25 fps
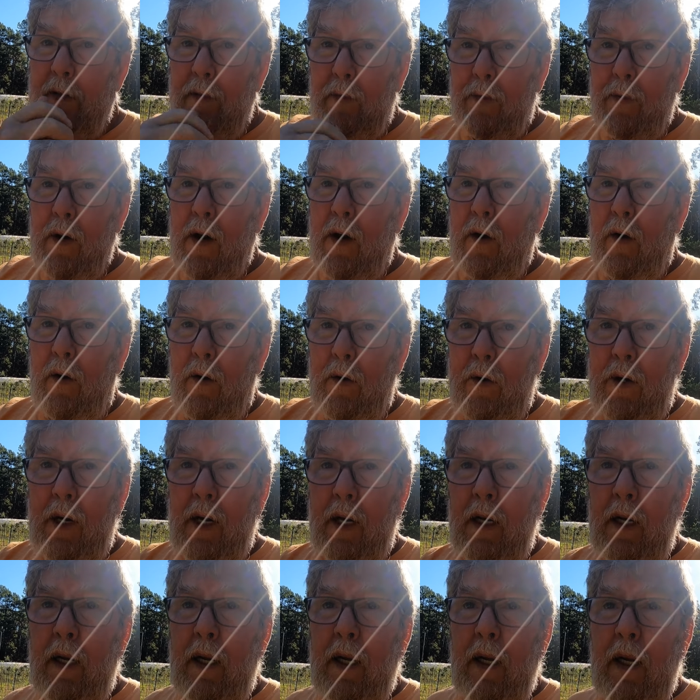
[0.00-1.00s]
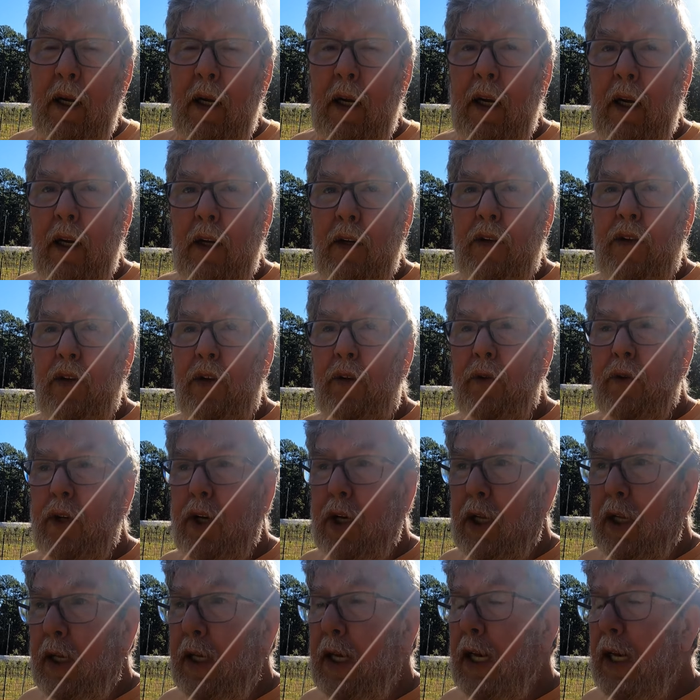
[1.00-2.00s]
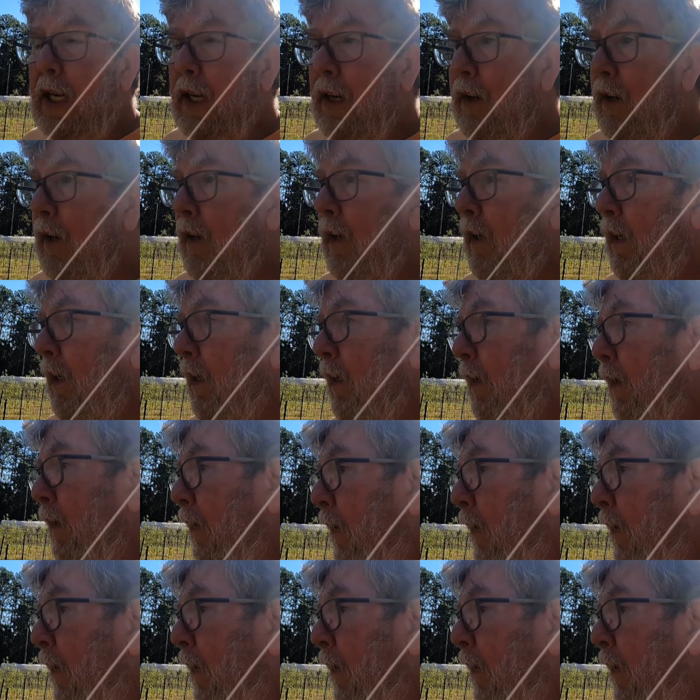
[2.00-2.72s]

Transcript: of the road to clear.